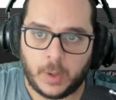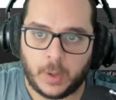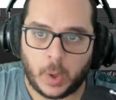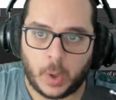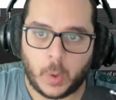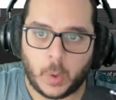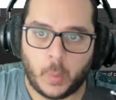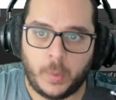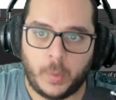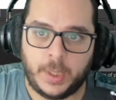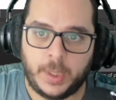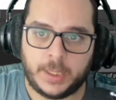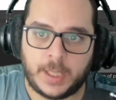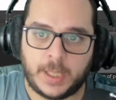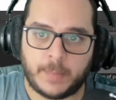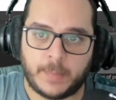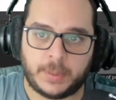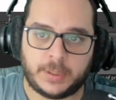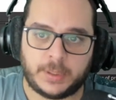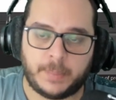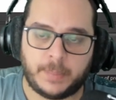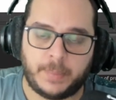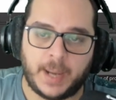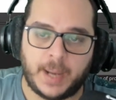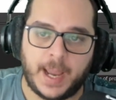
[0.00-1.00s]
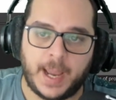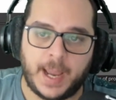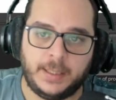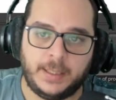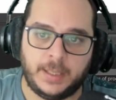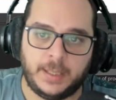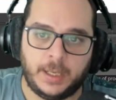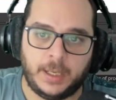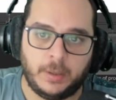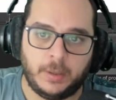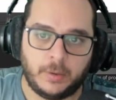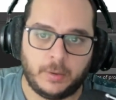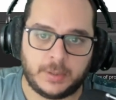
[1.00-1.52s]
with the template applied,
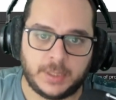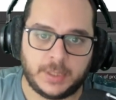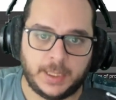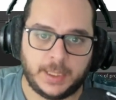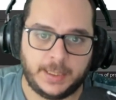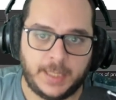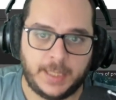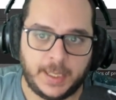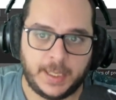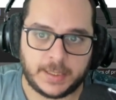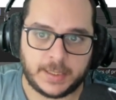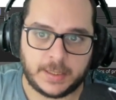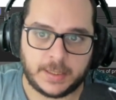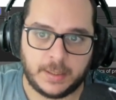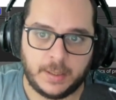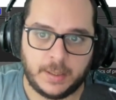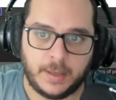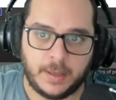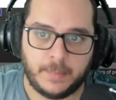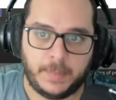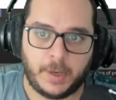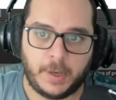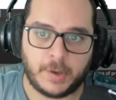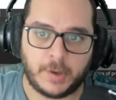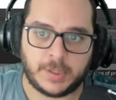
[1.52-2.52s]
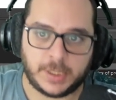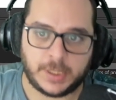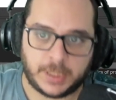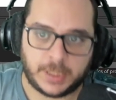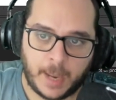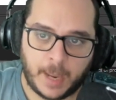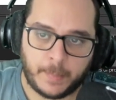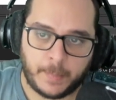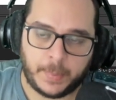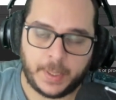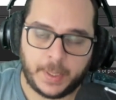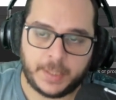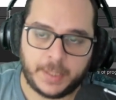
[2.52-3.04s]
it looks like this. Because the
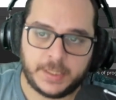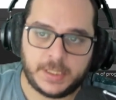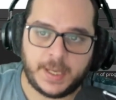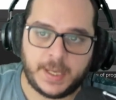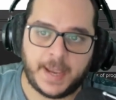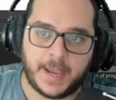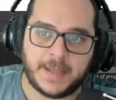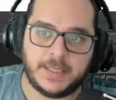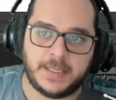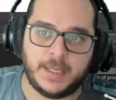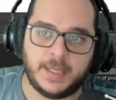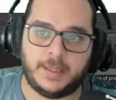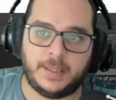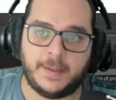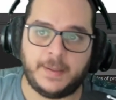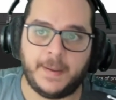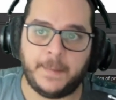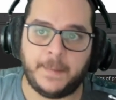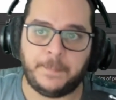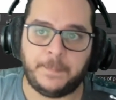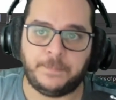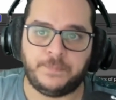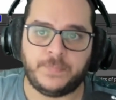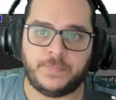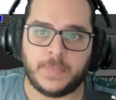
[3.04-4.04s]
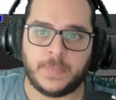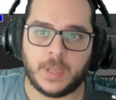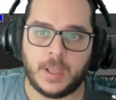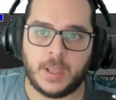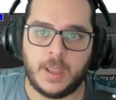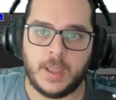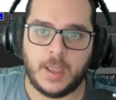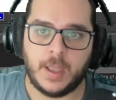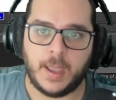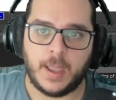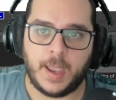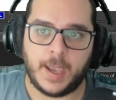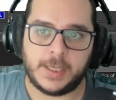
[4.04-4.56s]
template says that the
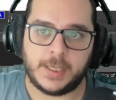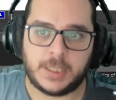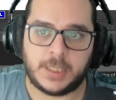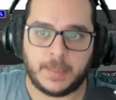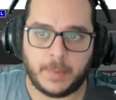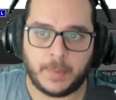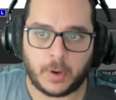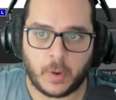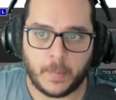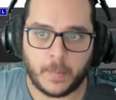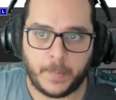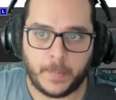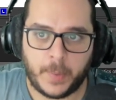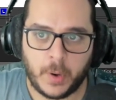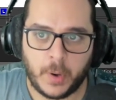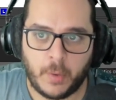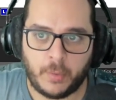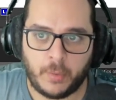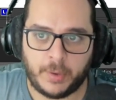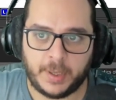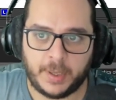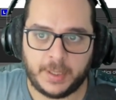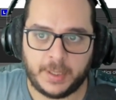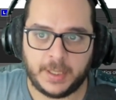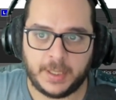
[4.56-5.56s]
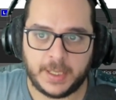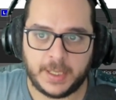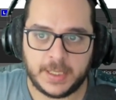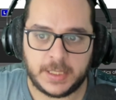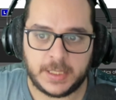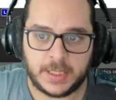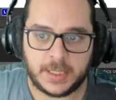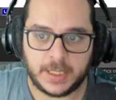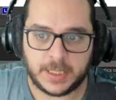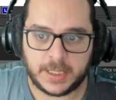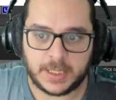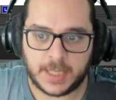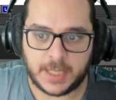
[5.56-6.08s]
HTML component is
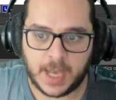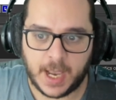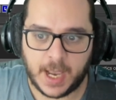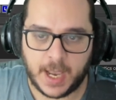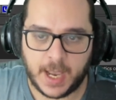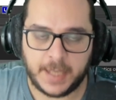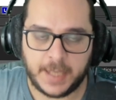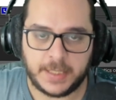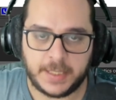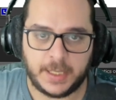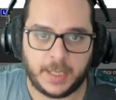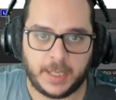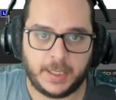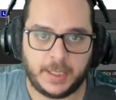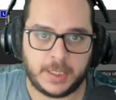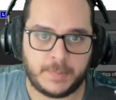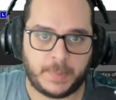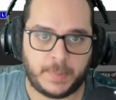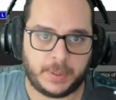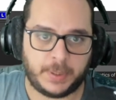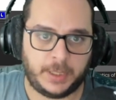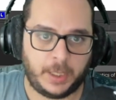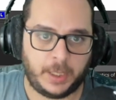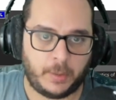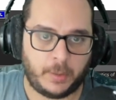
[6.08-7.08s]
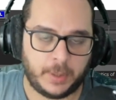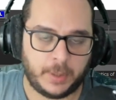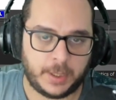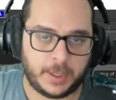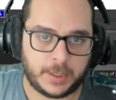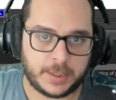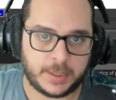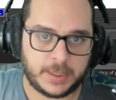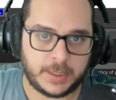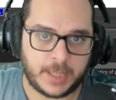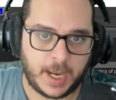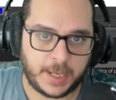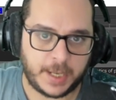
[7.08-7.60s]
this size in this particular
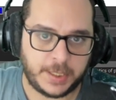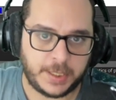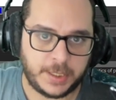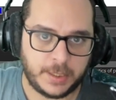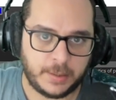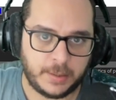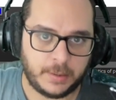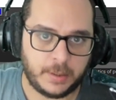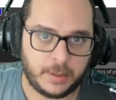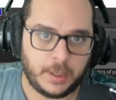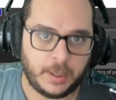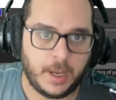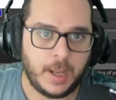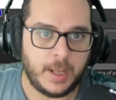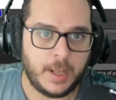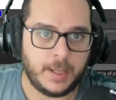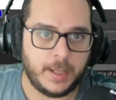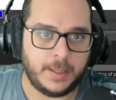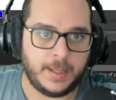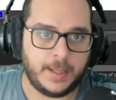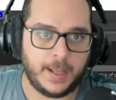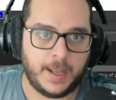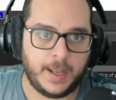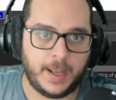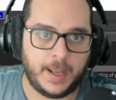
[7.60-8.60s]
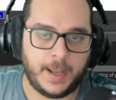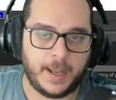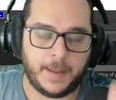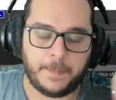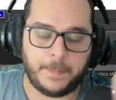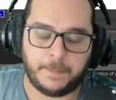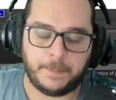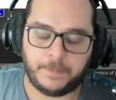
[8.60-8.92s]
section, the